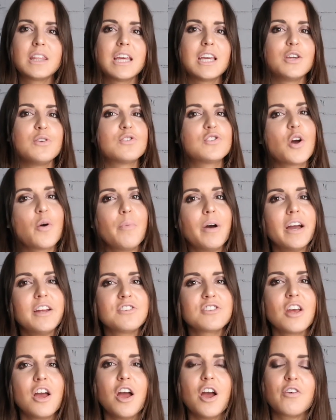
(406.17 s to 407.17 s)
Thank you so
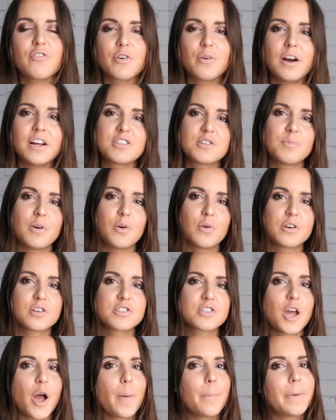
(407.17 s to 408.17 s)
much for watching my
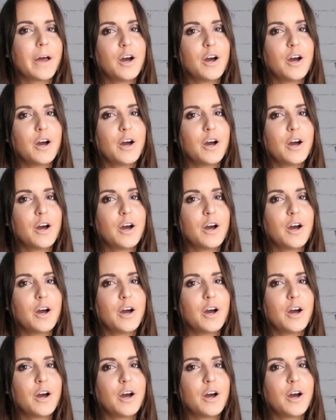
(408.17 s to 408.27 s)
horoscope.